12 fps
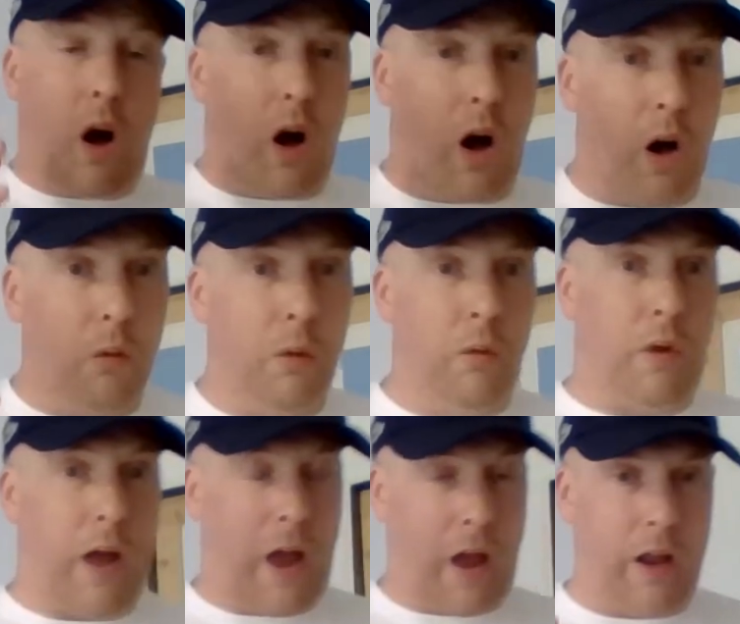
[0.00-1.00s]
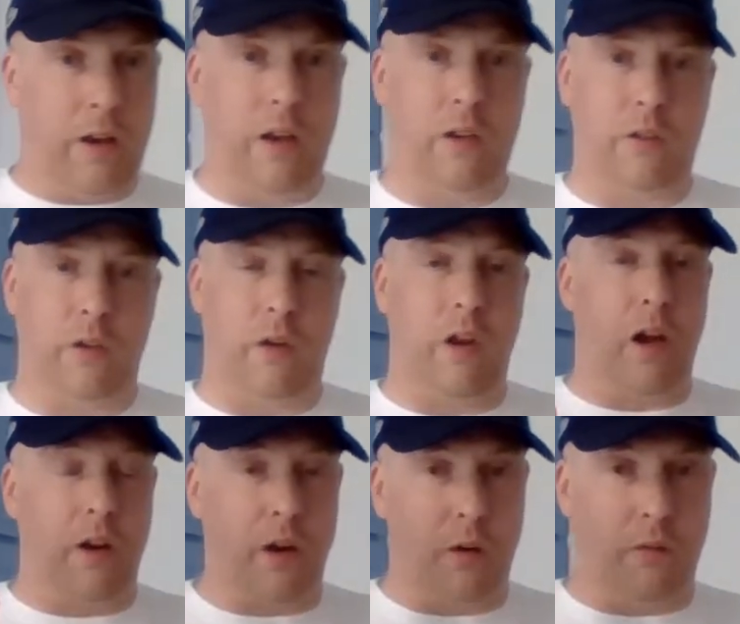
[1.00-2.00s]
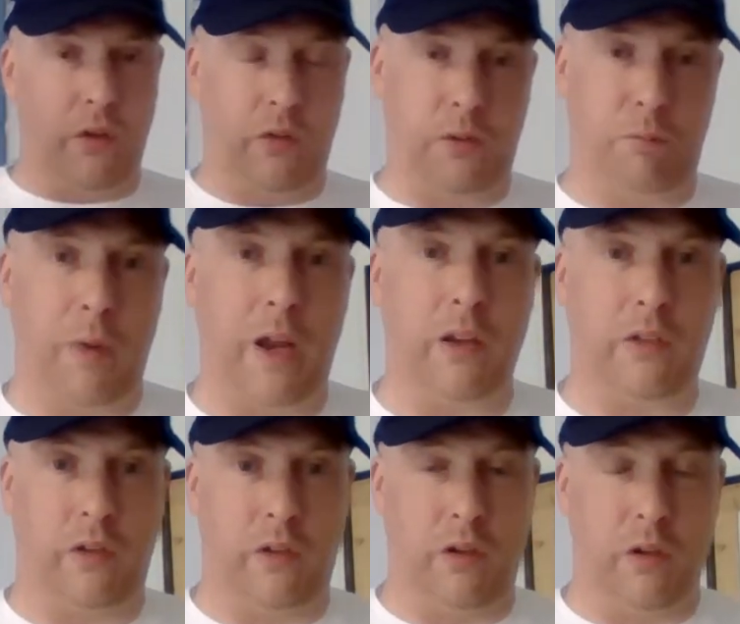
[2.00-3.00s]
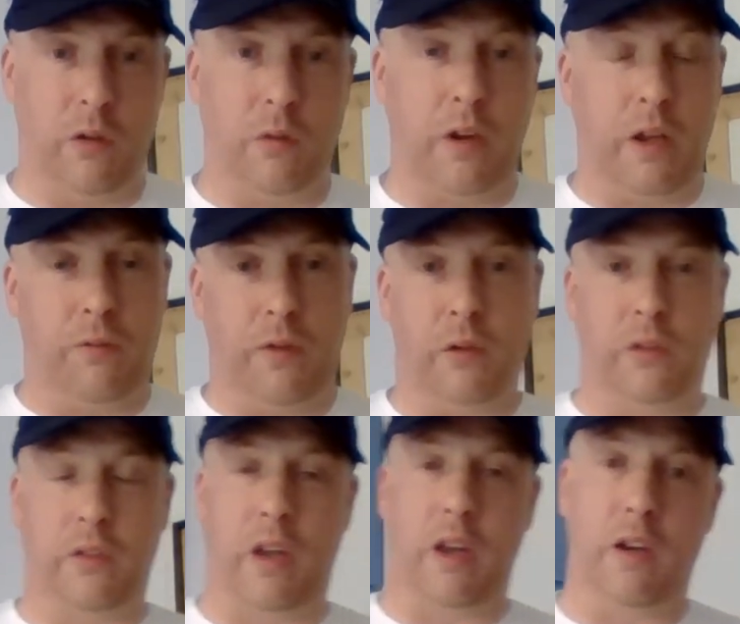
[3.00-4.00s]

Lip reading: I will hand it to you and I'll respect you if you say,